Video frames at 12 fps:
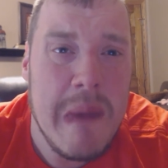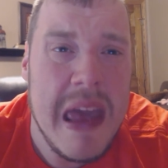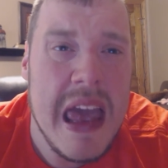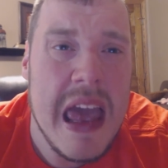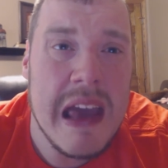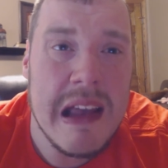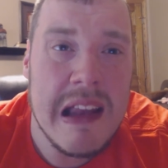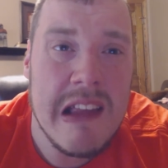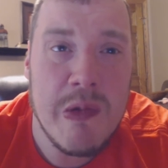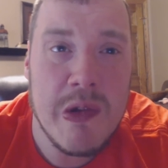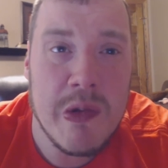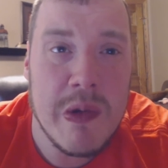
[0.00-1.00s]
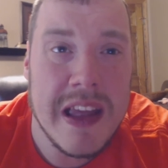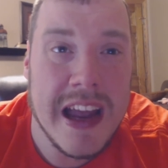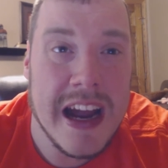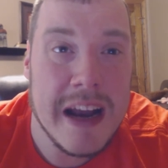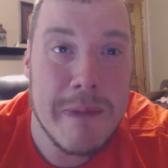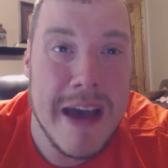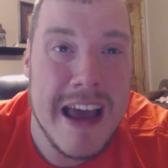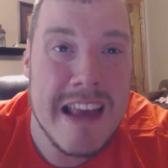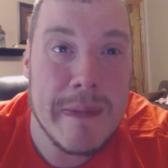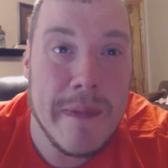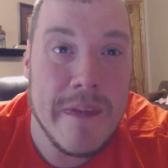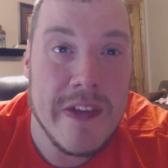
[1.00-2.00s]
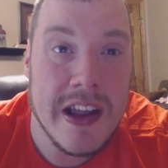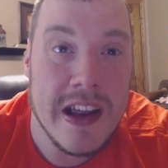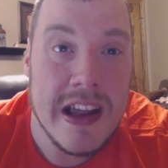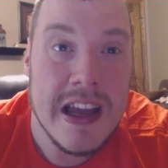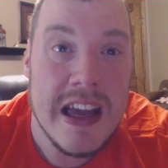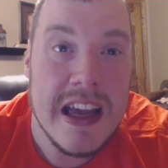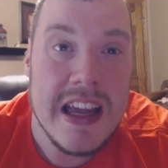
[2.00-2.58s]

meh, this was really kind of passable to you.